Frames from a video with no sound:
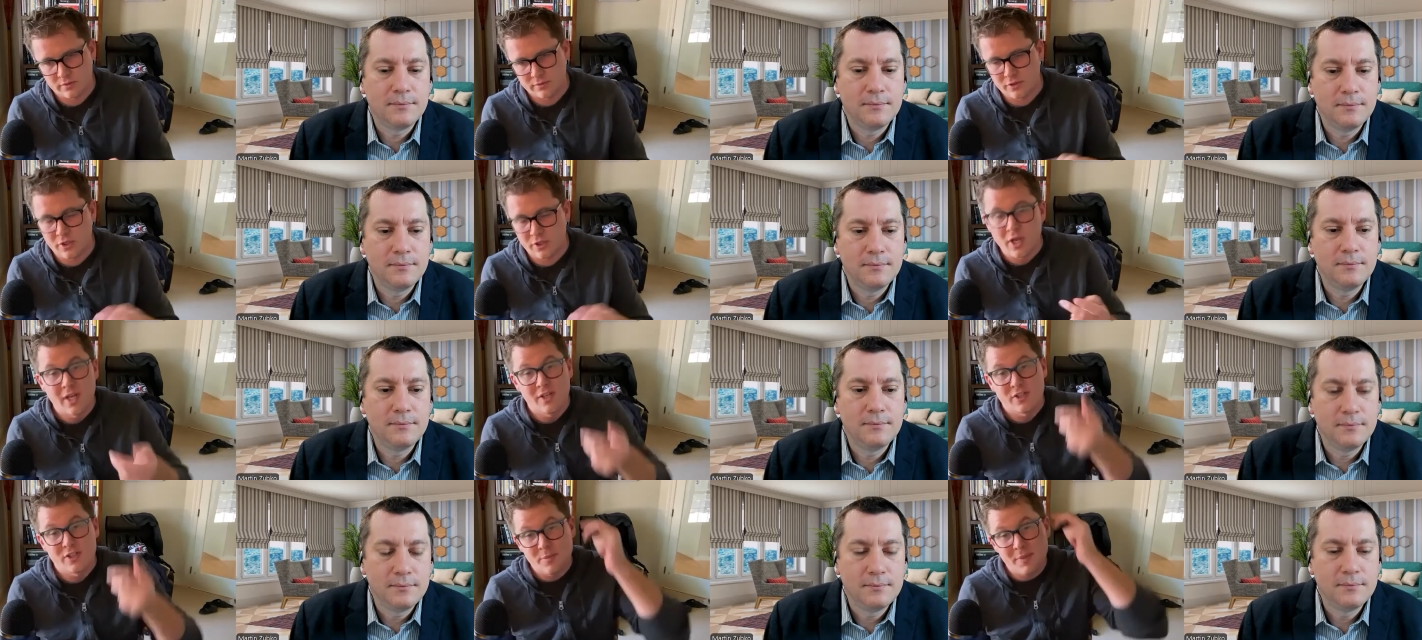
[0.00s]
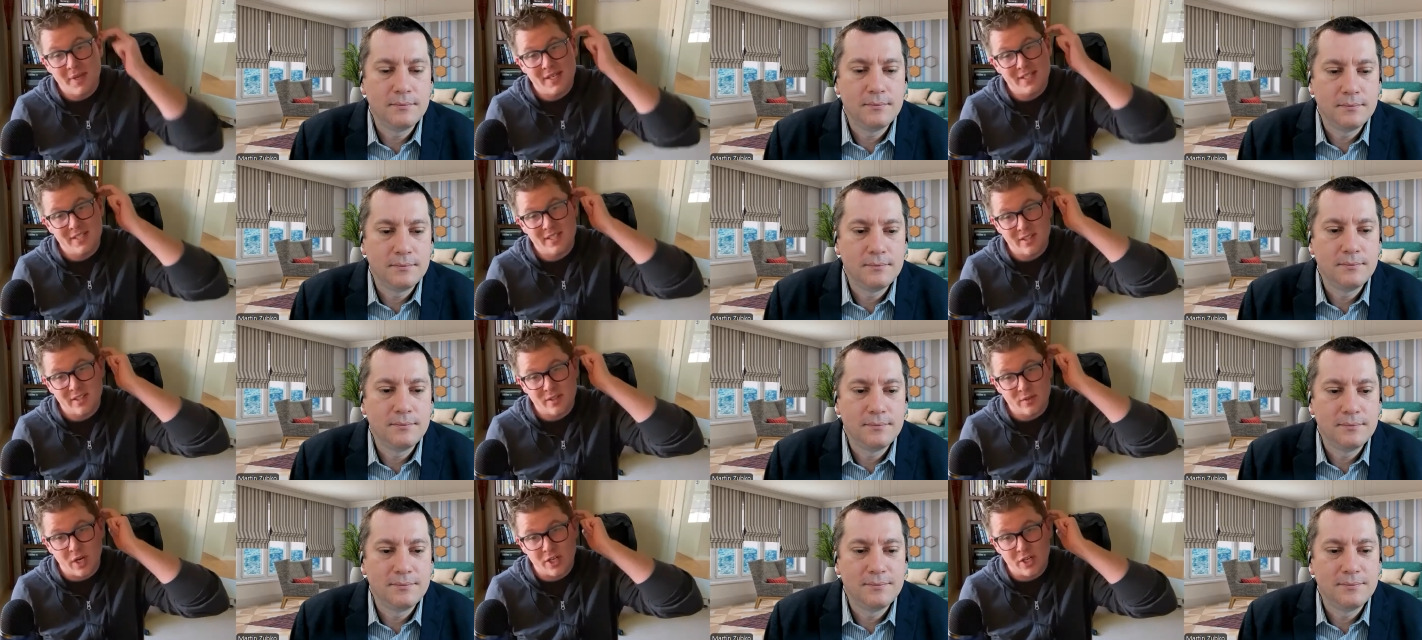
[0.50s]
Speaker 1: So, so
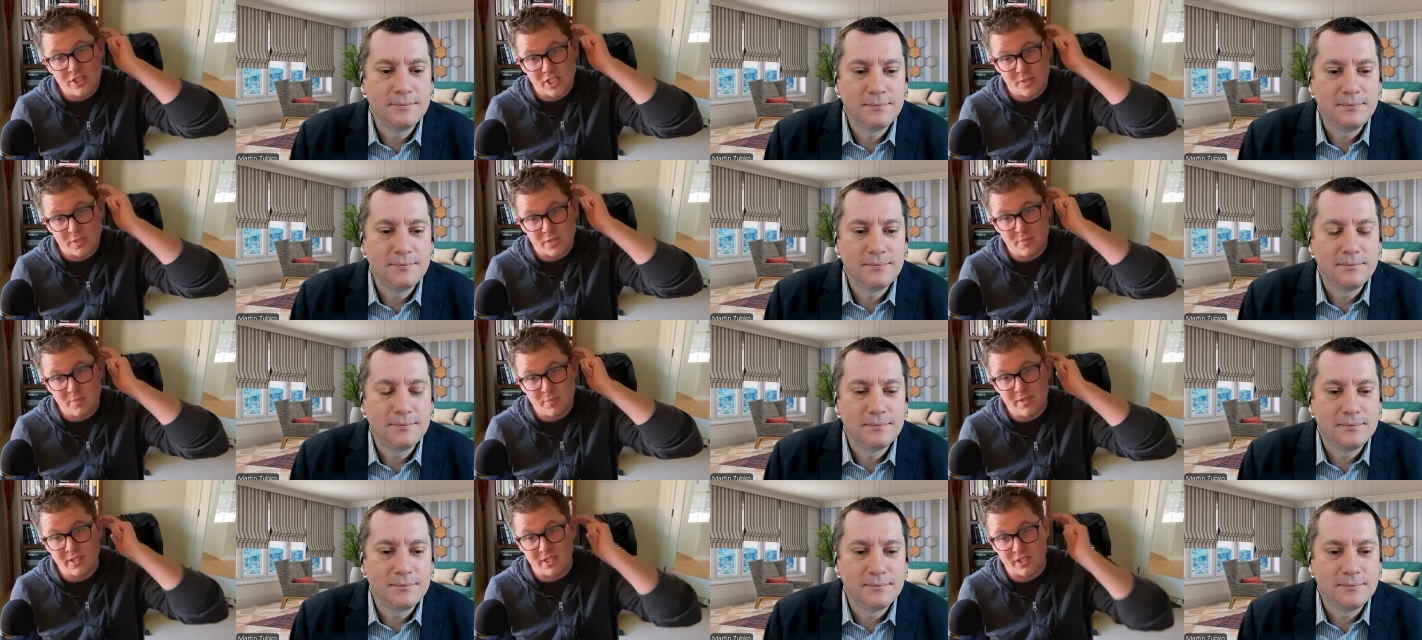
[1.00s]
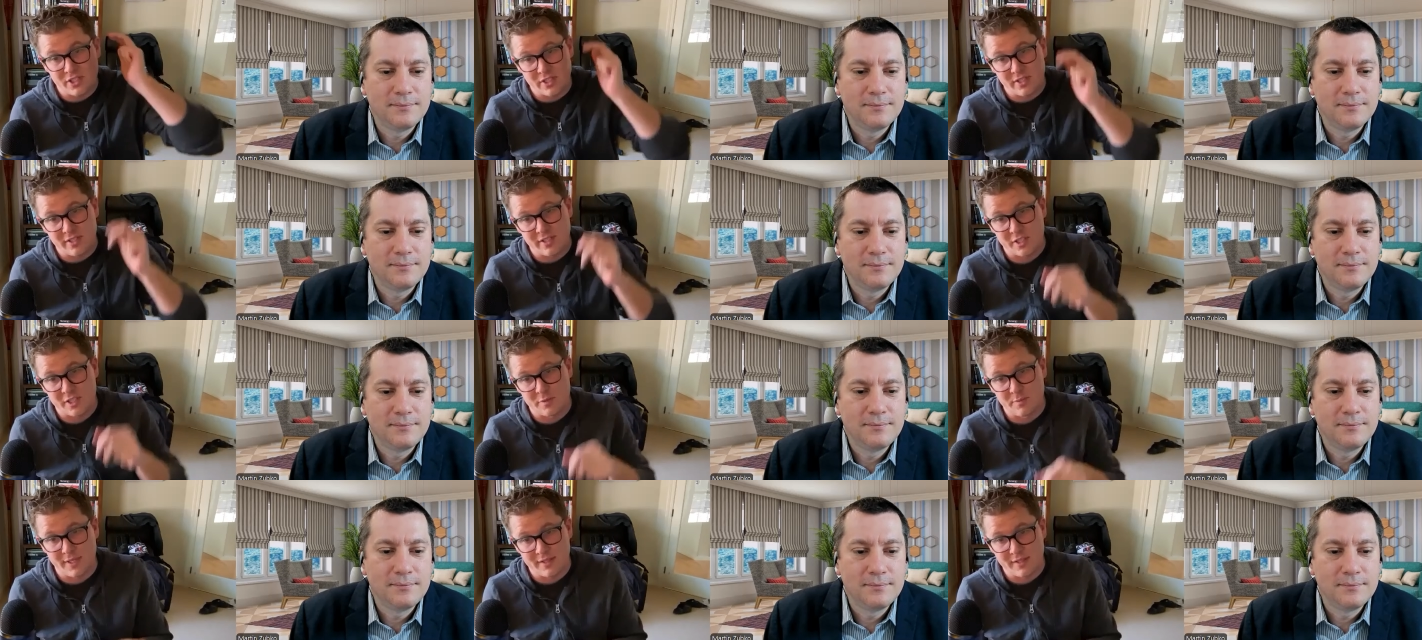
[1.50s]
basically, Russia's
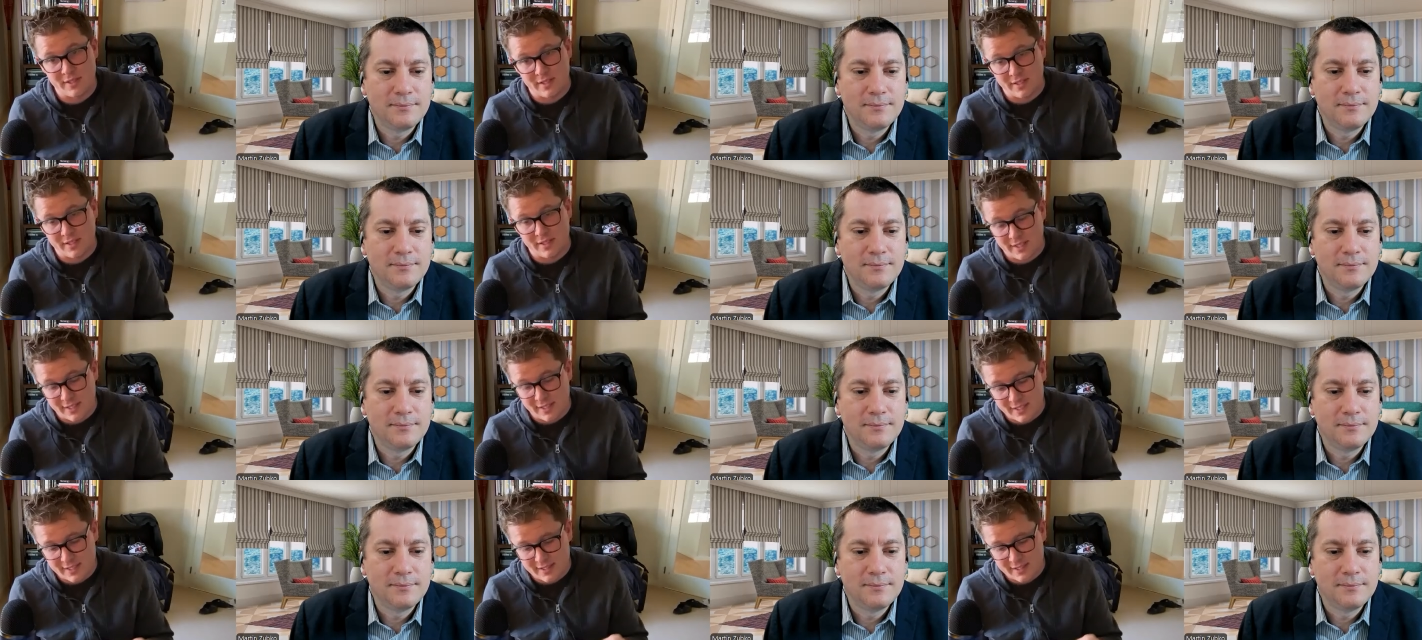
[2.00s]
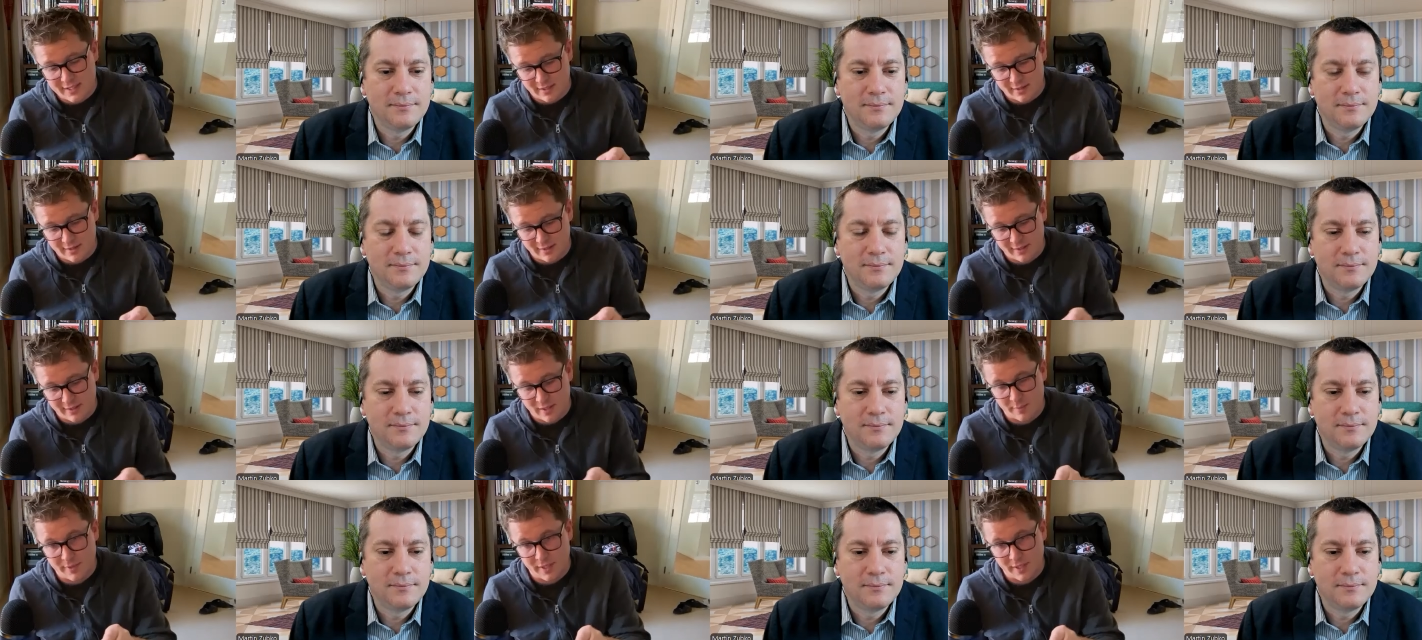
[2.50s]
position has been that it needs to
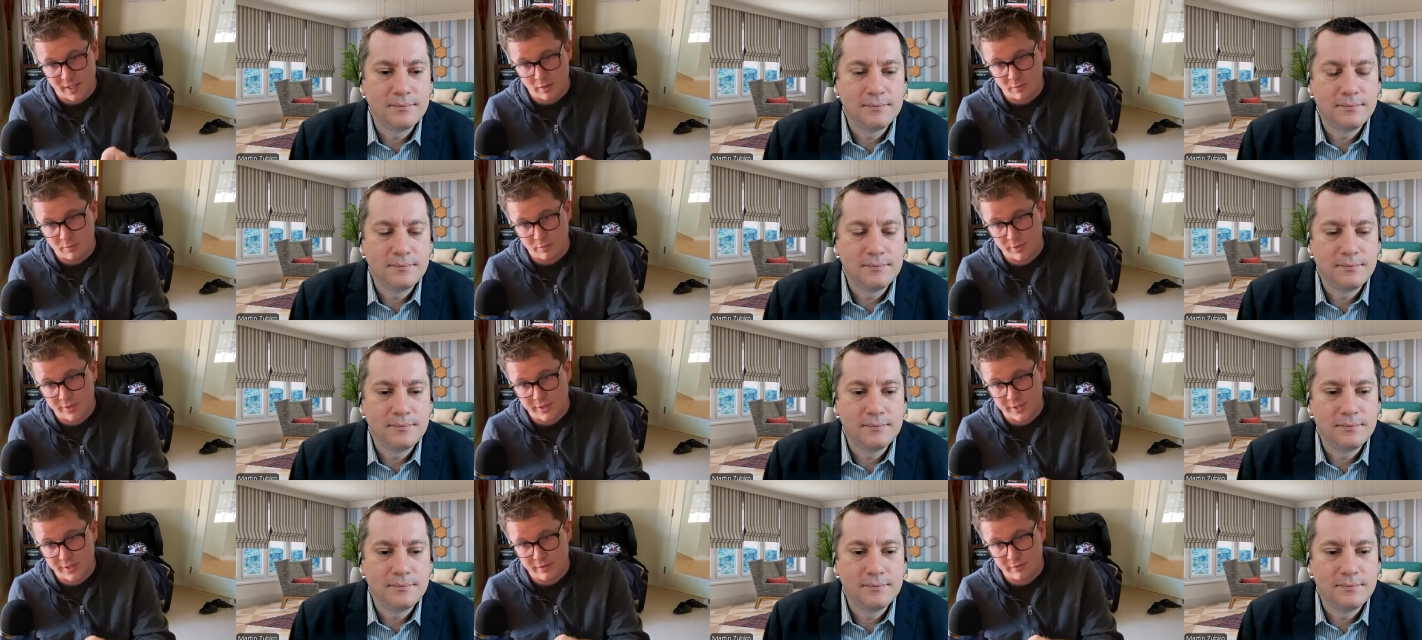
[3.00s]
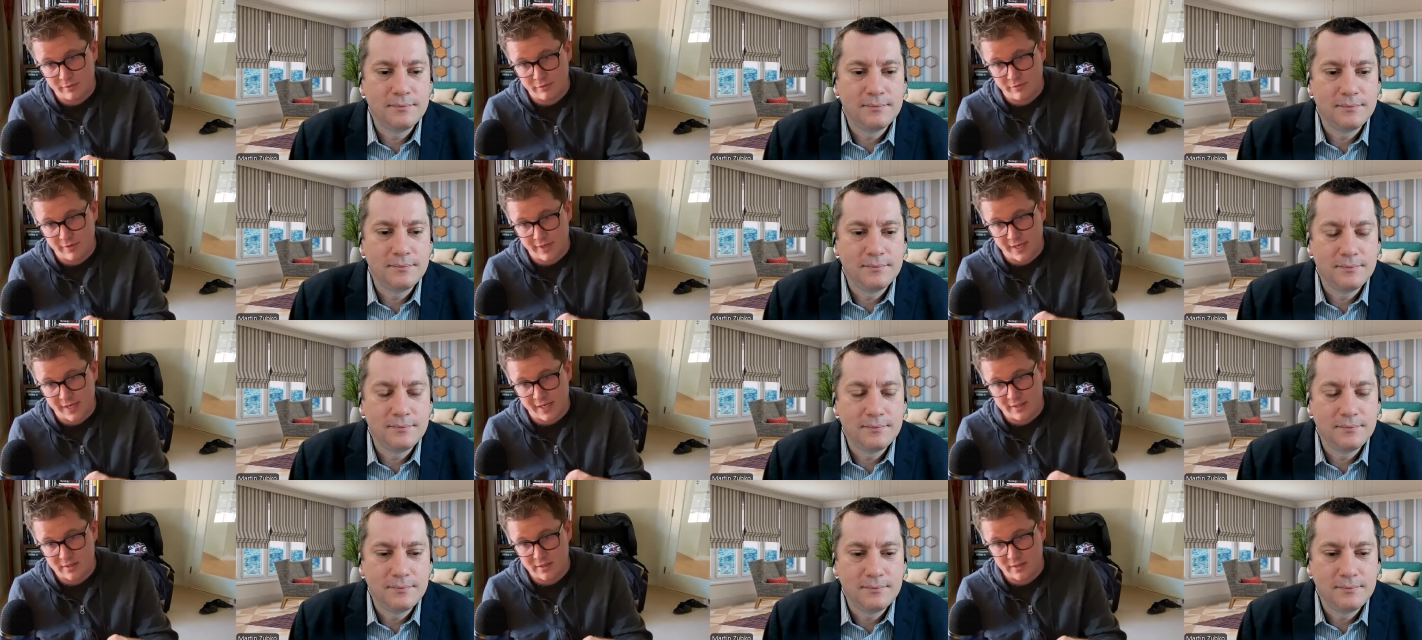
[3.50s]
think about Britain,
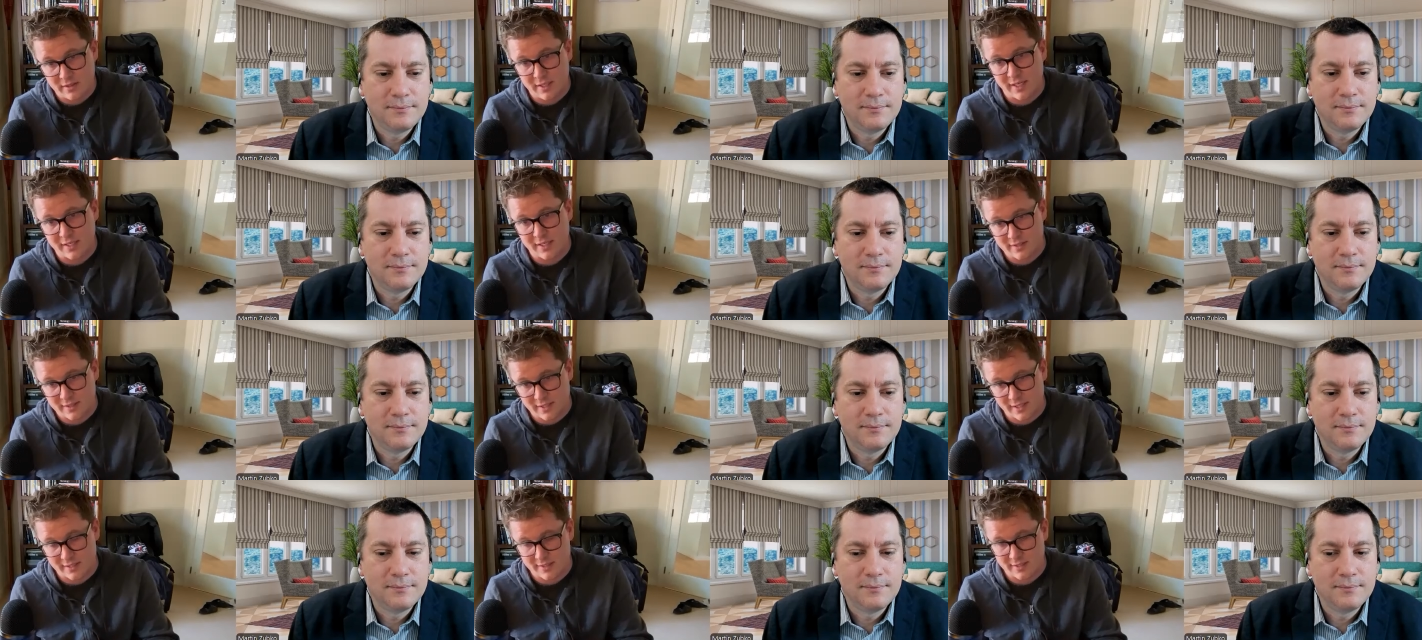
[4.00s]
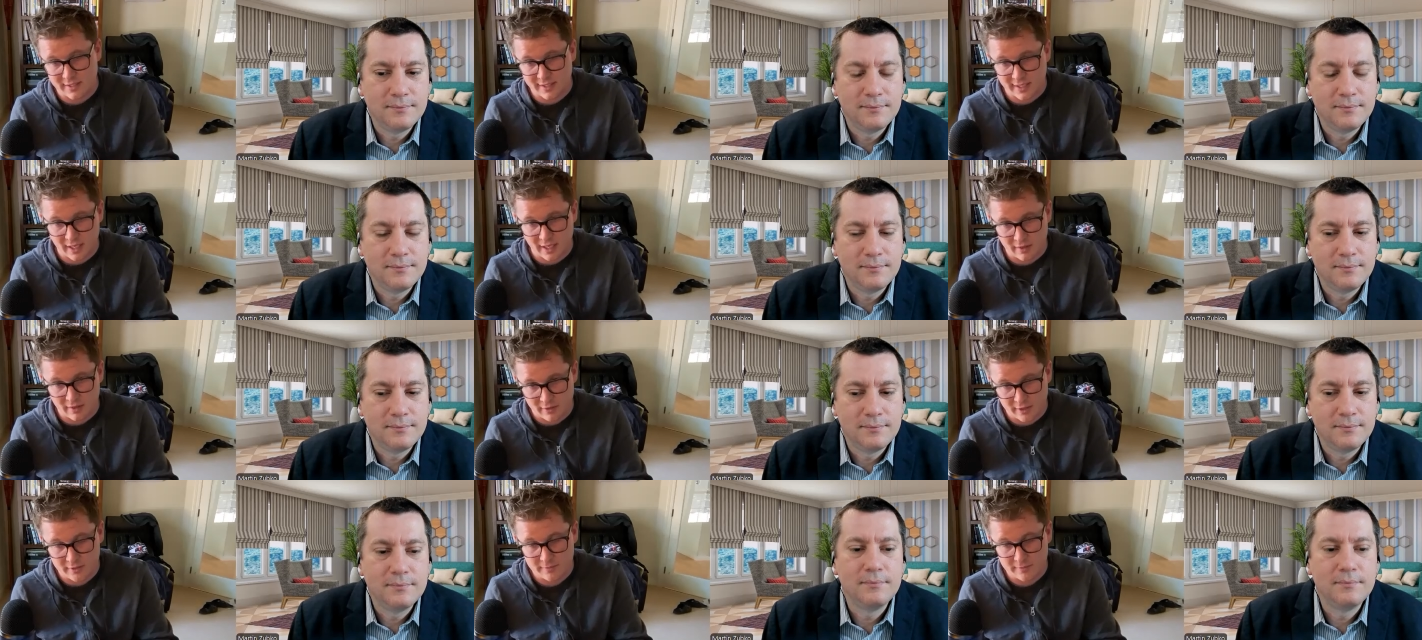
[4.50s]
France, and the United States
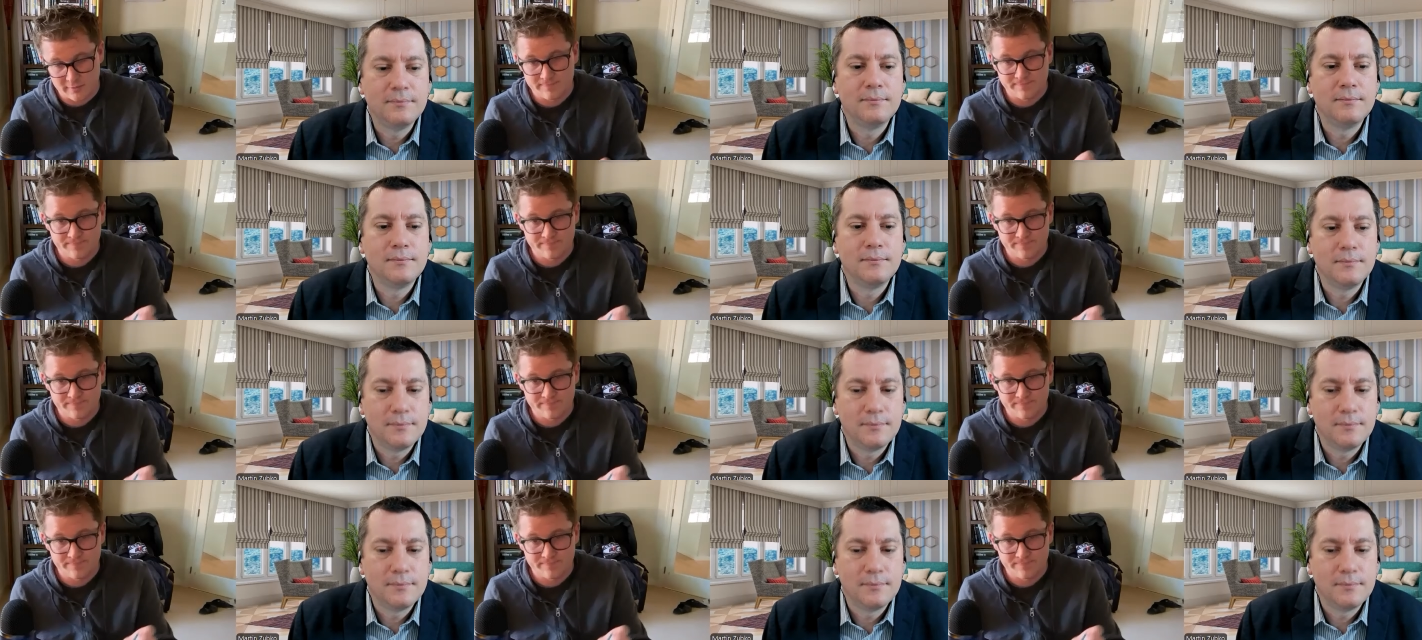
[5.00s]
together.